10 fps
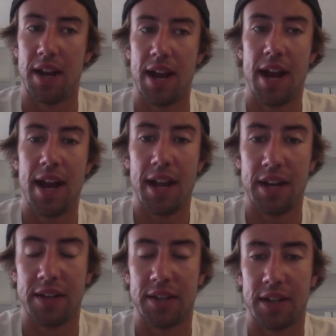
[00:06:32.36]

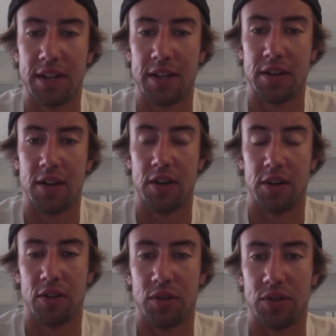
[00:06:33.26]
and on
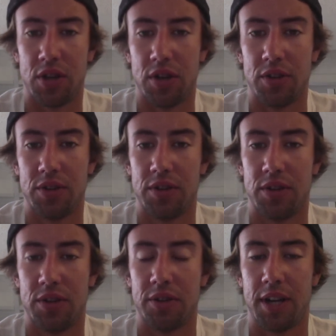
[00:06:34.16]
a close hauled,
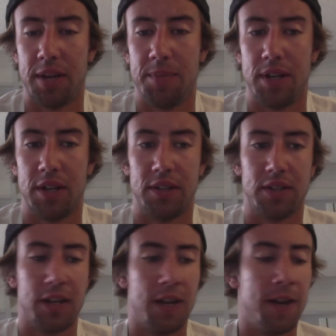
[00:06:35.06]
okay?
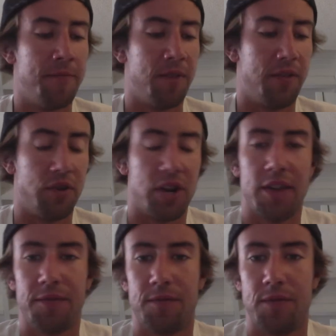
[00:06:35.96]
Because if
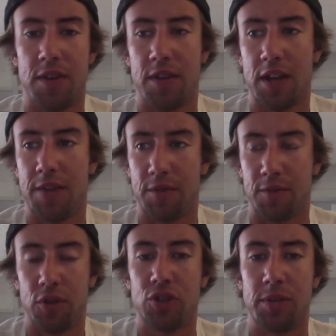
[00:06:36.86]
you're
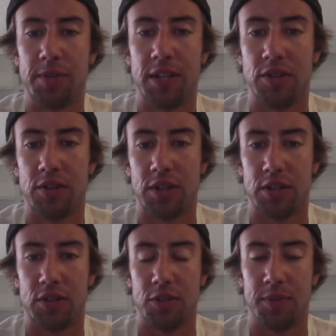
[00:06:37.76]
fully trimmed in, you're
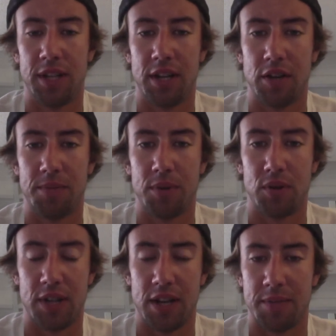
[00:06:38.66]
assuming that your boat
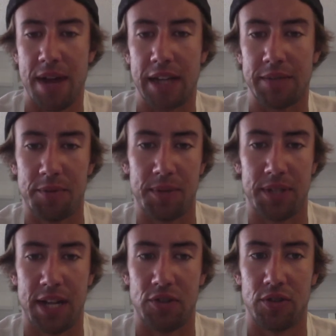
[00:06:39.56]
is at its maximum
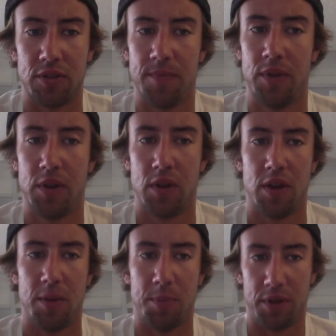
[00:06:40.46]
potential.
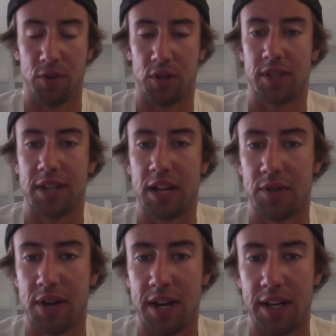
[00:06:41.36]
But if you're
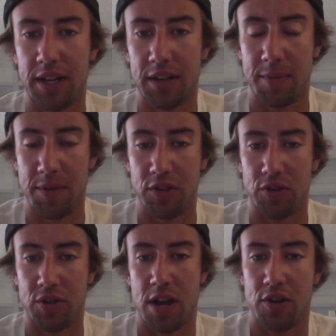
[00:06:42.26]
accelerating, that means
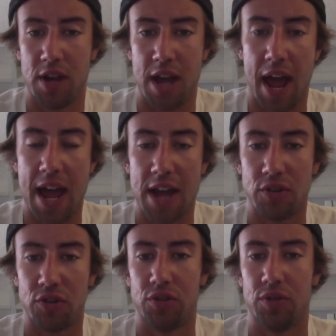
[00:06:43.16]
you're not at
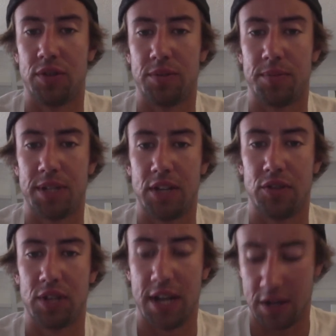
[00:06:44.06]
your true
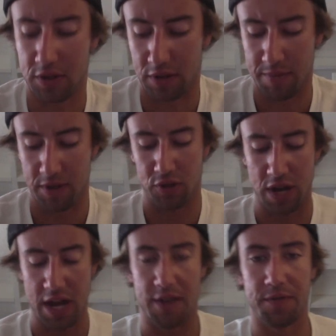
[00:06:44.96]
potential yet, and so that means
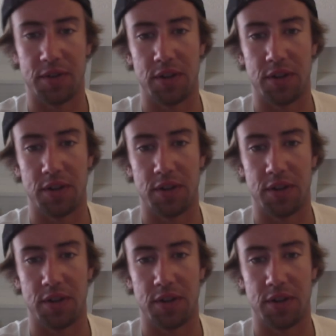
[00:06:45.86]
you have